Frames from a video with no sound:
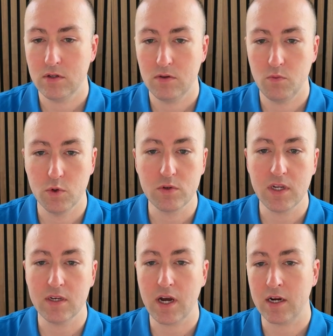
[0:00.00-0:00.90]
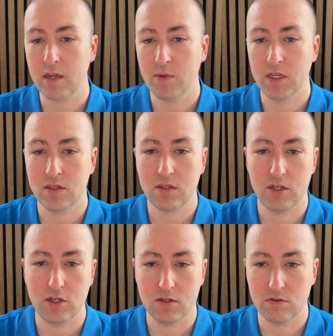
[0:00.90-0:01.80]
routine documents
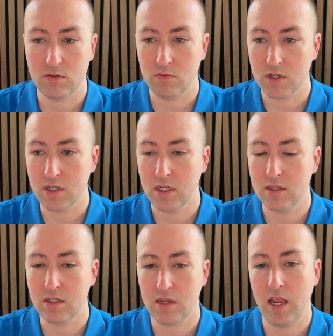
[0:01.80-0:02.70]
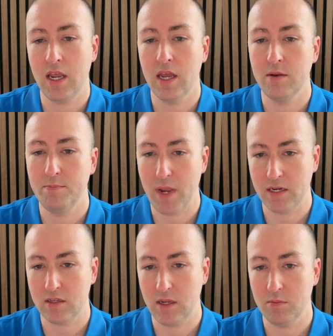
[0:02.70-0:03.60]
such as receipts and bank
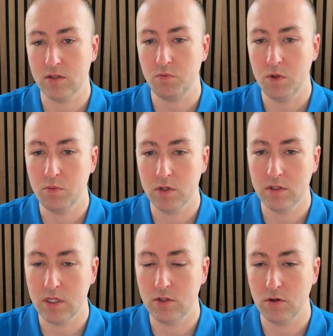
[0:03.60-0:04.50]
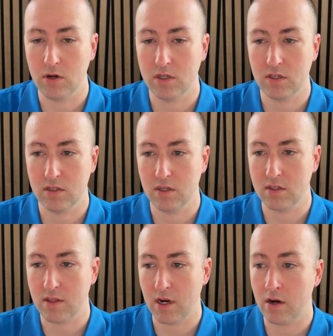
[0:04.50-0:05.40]
statements. We will need your
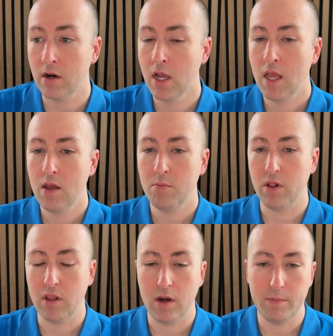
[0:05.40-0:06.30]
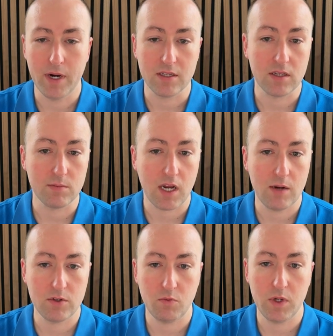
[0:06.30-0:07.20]
assistance there, but
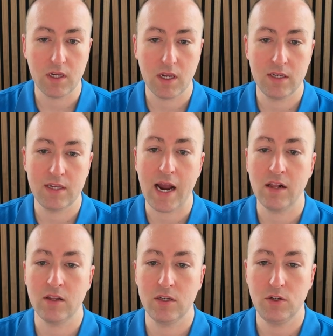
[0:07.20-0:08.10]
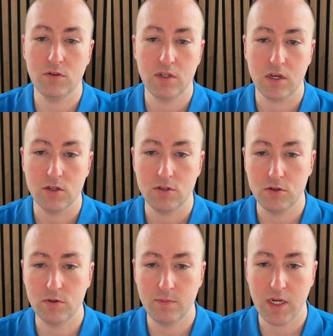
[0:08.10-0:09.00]
sometimes we can dial in using a
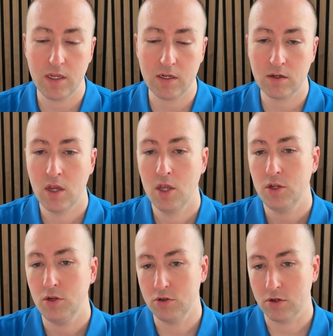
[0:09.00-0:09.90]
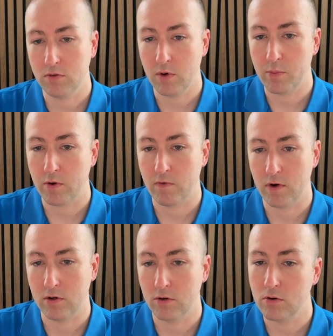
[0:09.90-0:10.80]
Zoom meeting. Usually we
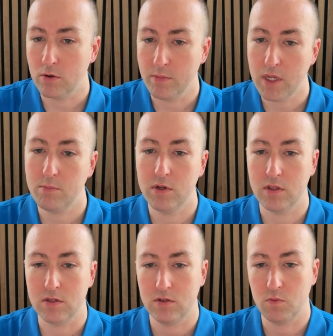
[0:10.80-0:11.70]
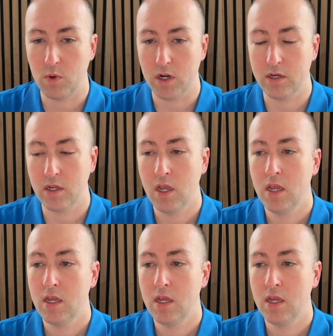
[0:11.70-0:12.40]
prefer Google Meet, but this is one